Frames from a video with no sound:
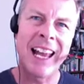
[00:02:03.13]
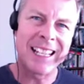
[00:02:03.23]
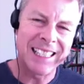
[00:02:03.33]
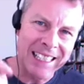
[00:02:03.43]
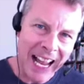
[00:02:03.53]

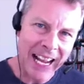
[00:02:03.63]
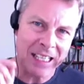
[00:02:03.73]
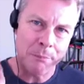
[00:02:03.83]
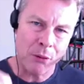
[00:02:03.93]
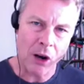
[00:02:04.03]

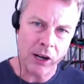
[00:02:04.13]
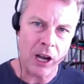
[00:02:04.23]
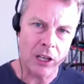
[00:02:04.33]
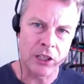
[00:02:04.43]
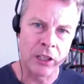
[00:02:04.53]
exact
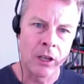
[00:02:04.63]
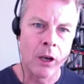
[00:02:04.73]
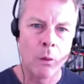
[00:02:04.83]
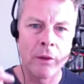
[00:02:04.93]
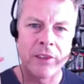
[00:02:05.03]
product
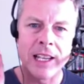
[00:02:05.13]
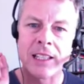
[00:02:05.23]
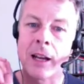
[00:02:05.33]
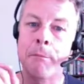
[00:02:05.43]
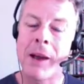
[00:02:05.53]
with these
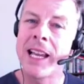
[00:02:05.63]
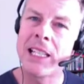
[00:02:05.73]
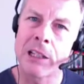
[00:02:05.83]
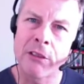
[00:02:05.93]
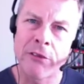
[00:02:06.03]

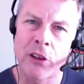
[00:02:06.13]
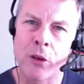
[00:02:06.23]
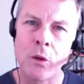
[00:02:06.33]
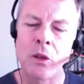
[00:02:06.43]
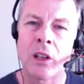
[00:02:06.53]
amazing
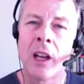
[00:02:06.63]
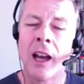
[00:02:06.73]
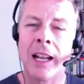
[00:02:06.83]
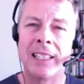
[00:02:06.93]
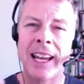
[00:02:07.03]
reviews
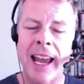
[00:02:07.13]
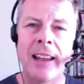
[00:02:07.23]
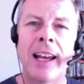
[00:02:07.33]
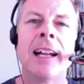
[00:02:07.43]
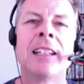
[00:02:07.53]
and take
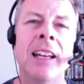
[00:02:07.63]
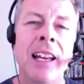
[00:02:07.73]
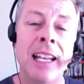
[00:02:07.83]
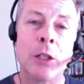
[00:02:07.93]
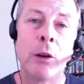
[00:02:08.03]
that
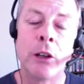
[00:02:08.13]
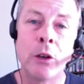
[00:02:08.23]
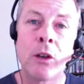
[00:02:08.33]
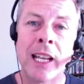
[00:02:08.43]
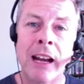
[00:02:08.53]
into a new
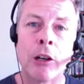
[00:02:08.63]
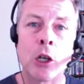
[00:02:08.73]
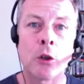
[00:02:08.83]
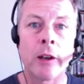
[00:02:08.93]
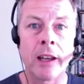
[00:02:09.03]

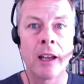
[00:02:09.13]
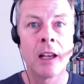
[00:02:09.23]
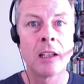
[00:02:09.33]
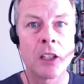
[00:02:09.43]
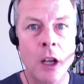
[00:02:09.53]
territory
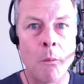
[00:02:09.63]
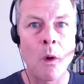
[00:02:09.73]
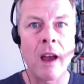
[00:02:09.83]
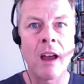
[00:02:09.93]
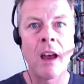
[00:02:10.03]

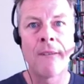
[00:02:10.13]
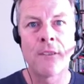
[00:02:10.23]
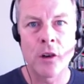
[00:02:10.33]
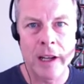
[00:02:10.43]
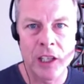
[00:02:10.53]
somewhere,
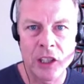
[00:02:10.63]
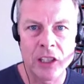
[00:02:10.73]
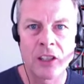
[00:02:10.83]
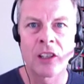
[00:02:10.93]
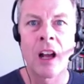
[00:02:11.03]
for
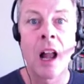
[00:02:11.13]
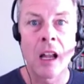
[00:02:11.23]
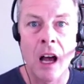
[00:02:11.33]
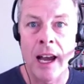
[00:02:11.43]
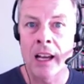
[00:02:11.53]
instance,
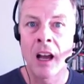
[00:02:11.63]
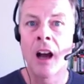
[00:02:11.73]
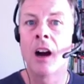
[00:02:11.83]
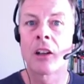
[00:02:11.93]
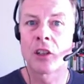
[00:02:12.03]
like
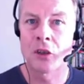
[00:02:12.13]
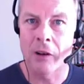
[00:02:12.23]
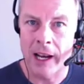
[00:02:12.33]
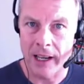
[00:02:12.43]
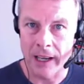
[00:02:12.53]

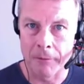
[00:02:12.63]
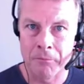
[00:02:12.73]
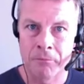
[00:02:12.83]
Australia.